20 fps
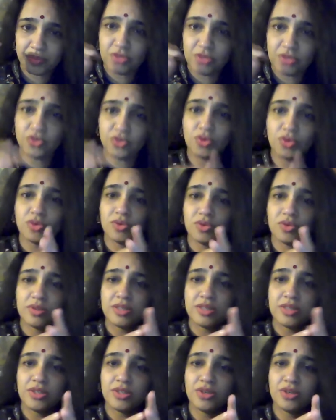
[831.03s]
So, right.
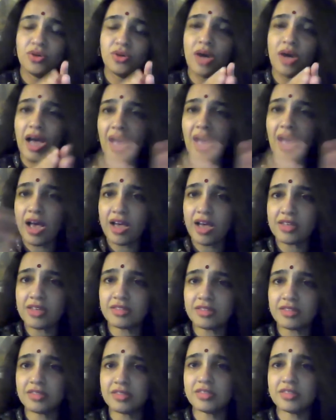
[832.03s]
you know, as
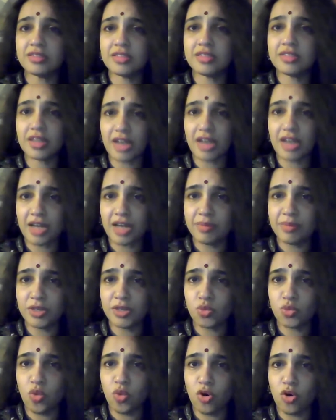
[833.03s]
the climate
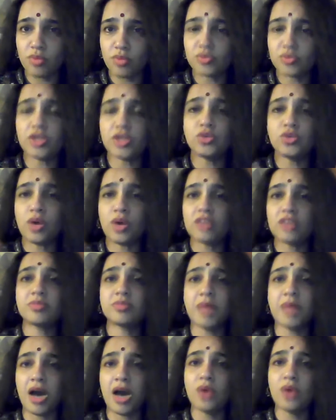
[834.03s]
warms, and you ask me,
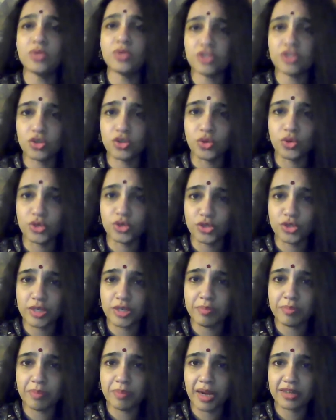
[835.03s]
how is it going to
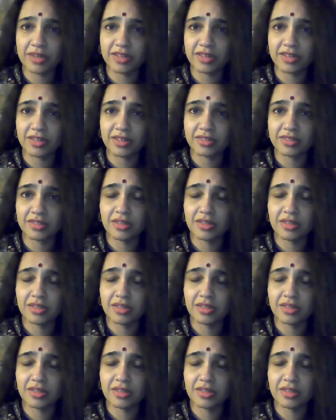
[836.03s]
impact us?